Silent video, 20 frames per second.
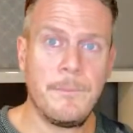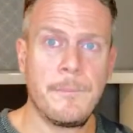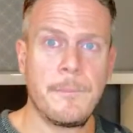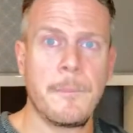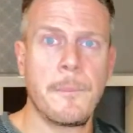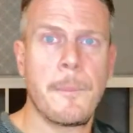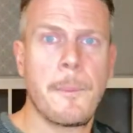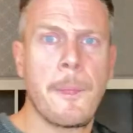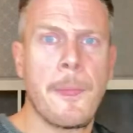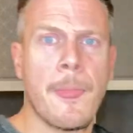
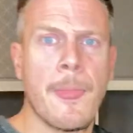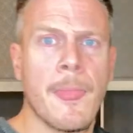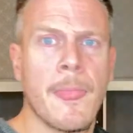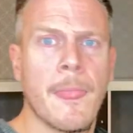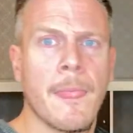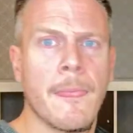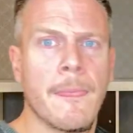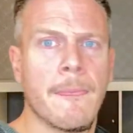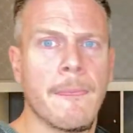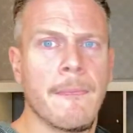
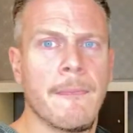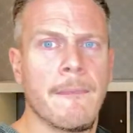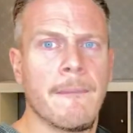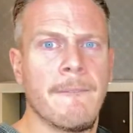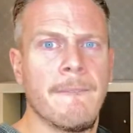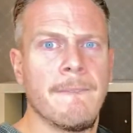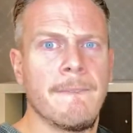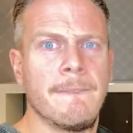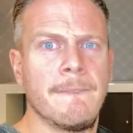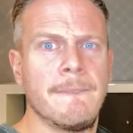
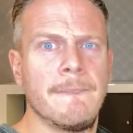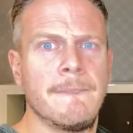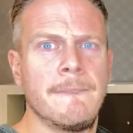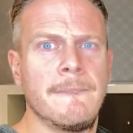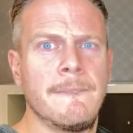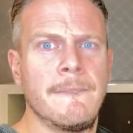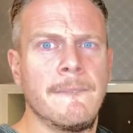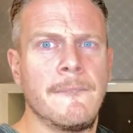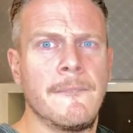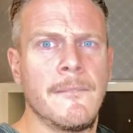
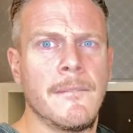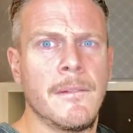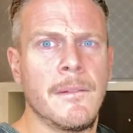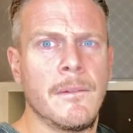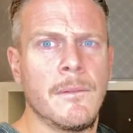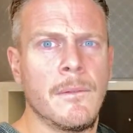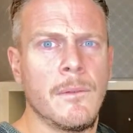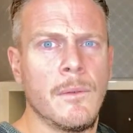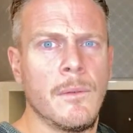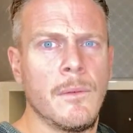
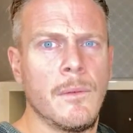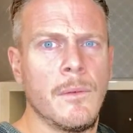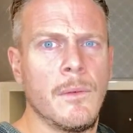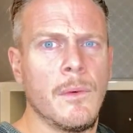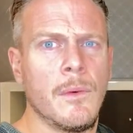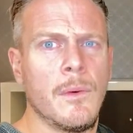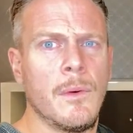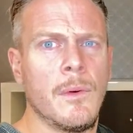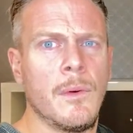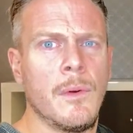
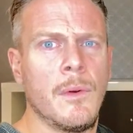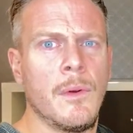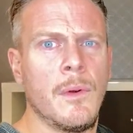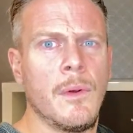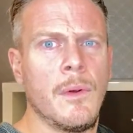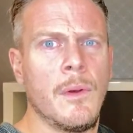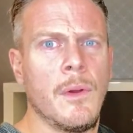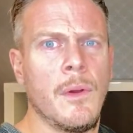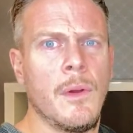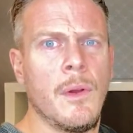
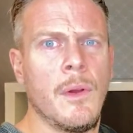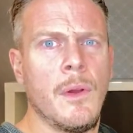Nobody speaks.